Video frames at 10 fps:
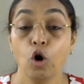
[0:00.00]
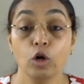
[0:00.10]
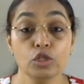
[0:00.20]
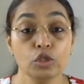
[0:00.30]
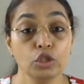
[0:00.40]

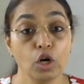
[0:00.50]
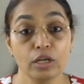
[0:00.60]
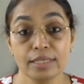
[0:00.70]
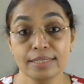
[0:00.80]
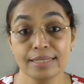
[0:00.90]
Also,
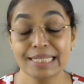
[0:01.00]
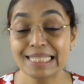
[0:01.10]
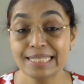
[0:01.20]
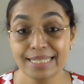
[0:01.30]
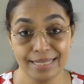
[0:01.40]
Taurus is
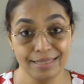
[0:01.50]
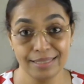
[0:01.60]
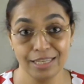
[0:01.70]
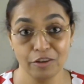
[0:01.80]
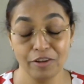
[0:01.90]
a
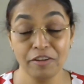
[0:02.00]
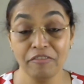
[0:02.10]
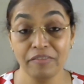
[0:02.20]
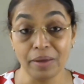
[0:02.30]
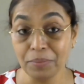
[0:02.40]
sensitive and
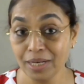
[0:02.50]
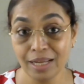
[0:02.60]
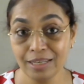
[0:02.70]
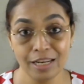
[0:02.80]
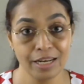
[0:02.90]

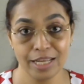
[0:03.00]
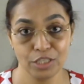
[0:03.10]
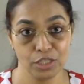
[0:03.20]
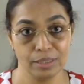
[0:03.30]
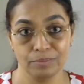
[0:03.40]
feminine in
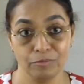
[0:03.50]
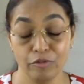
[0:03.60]
nature,